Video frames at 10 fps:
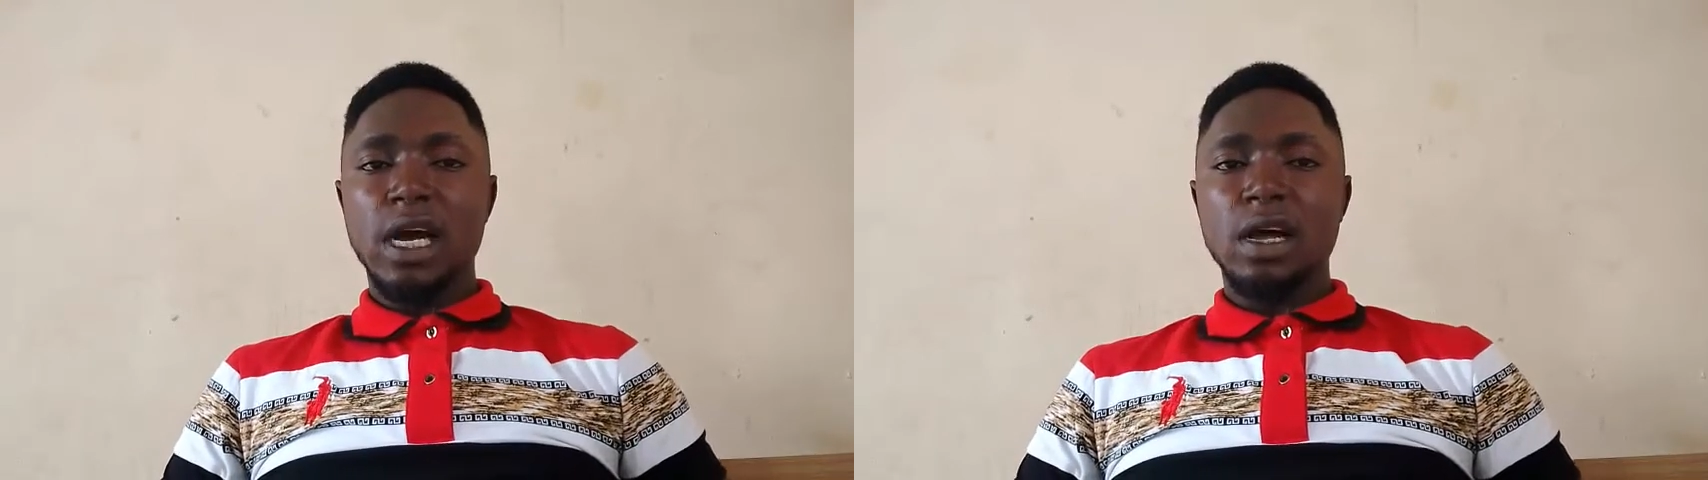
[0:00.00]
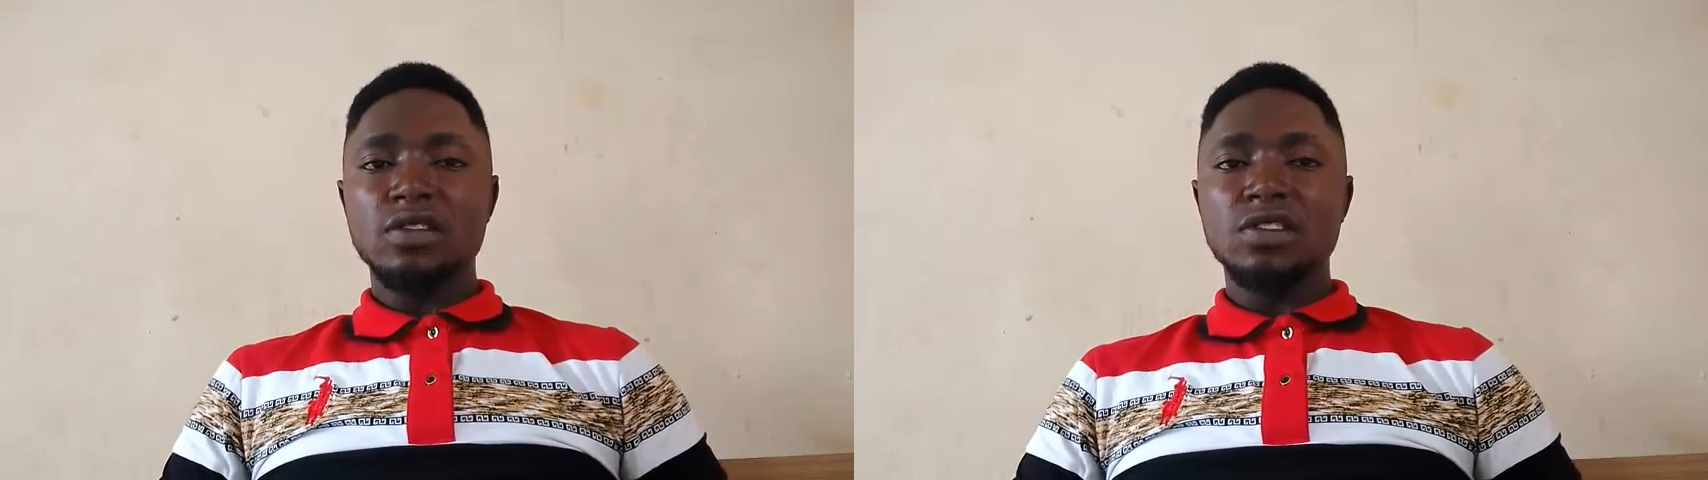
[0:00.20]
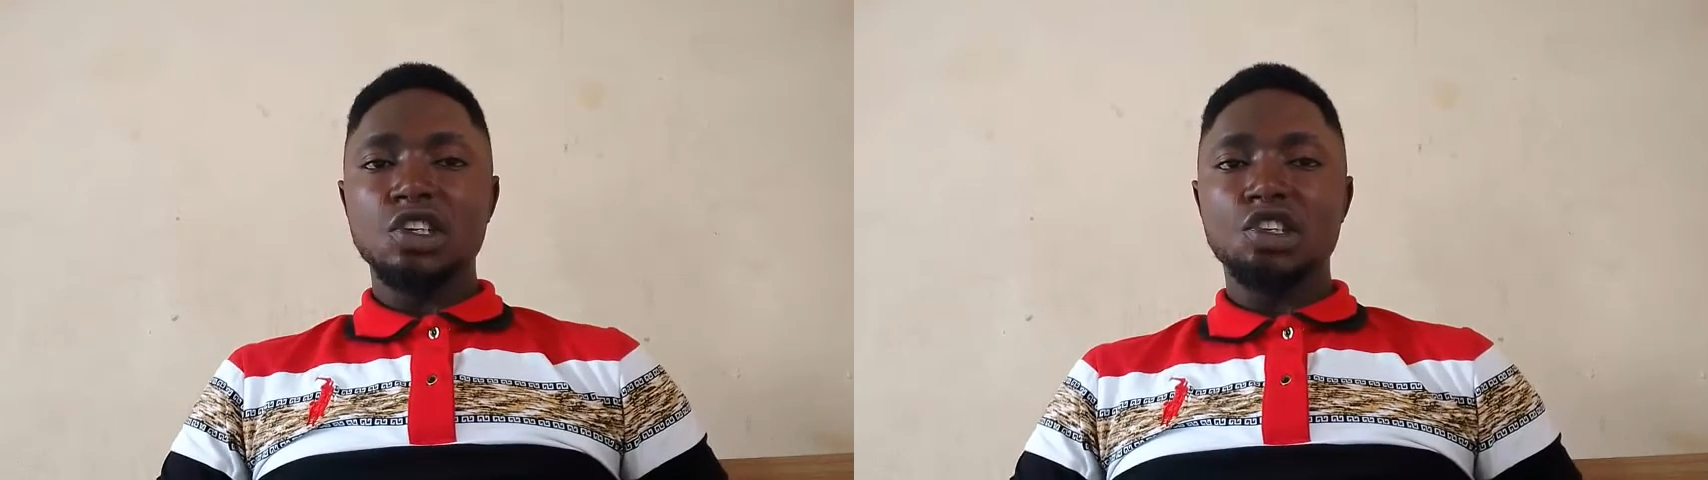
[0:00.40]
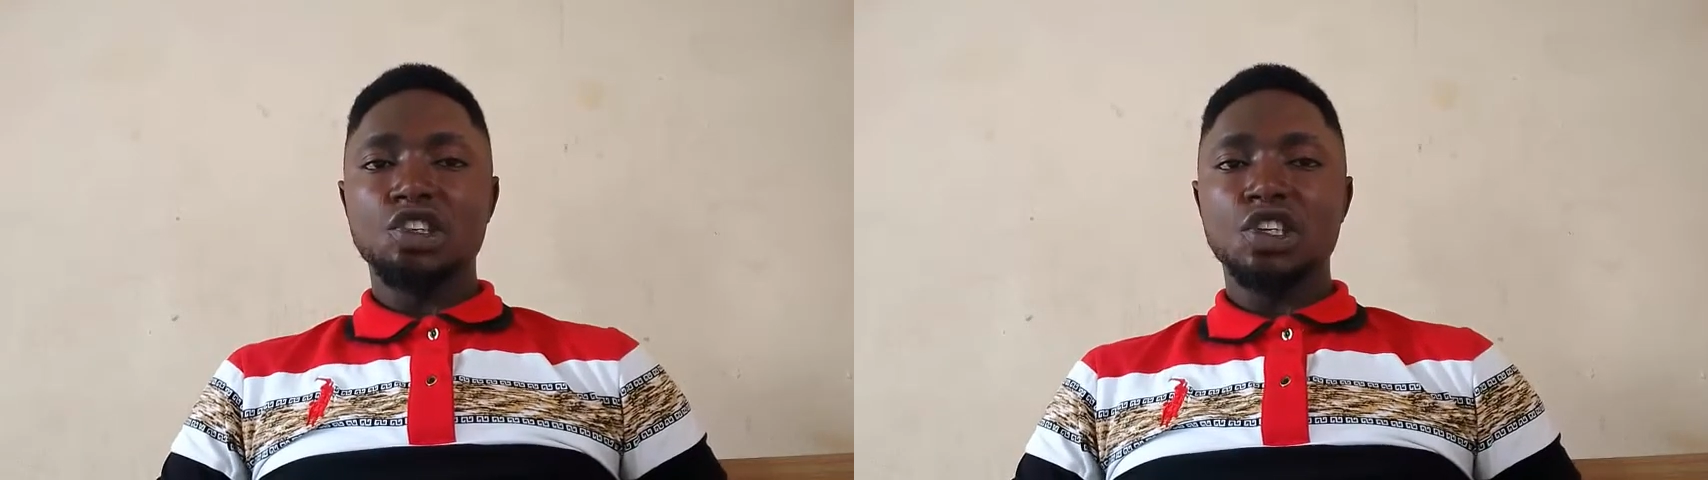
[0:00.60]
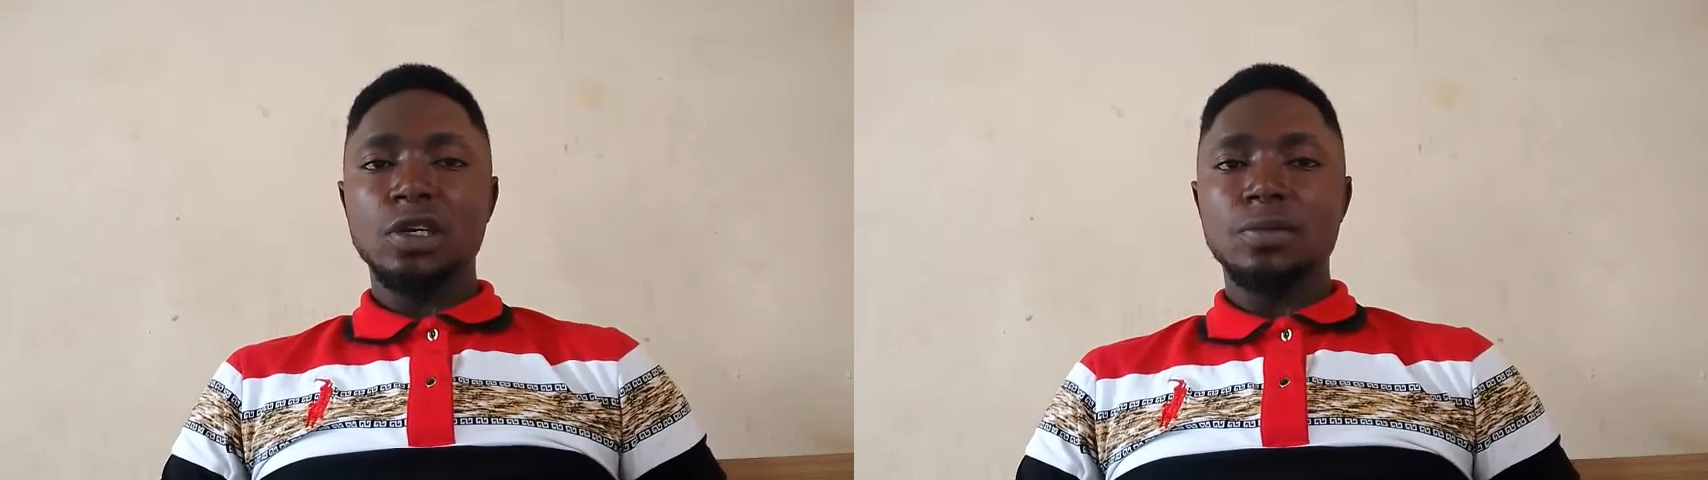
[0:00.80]
has the
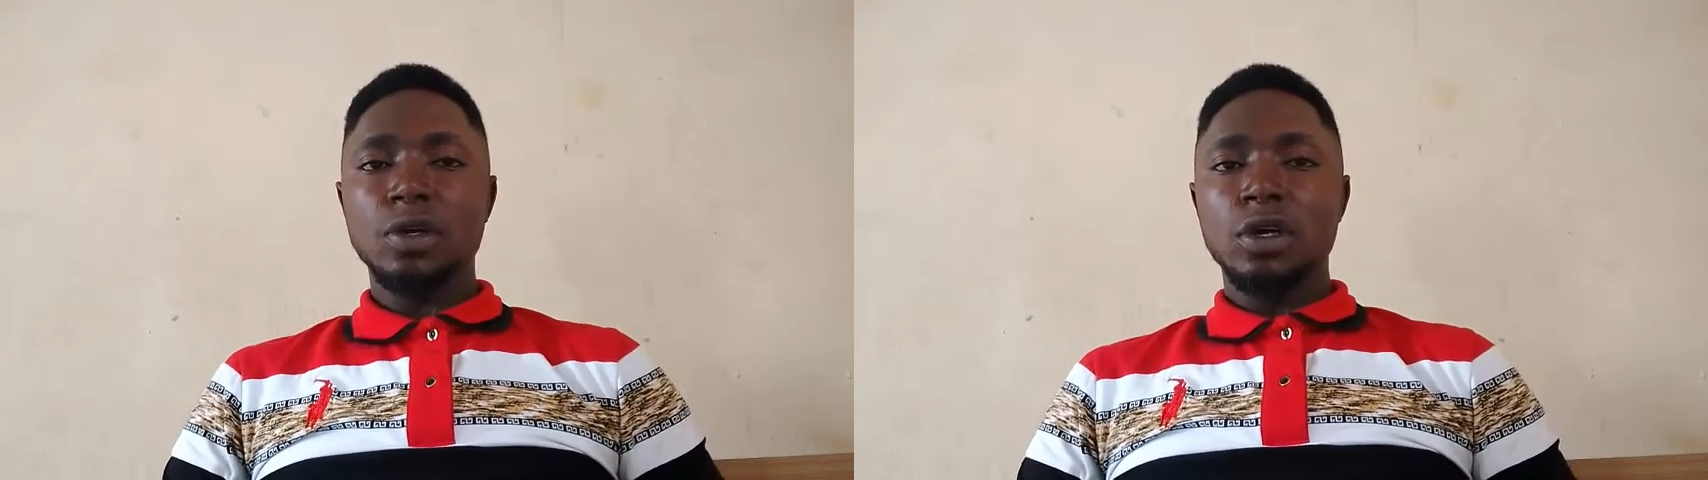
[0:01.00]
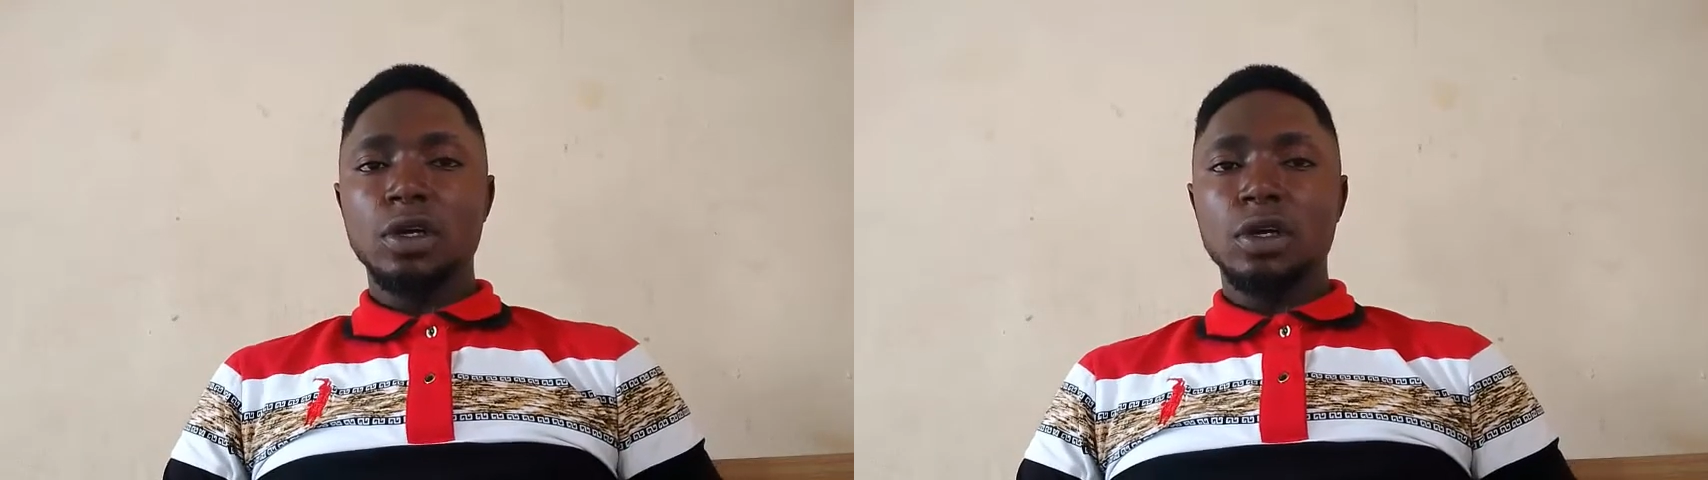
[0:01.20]
shape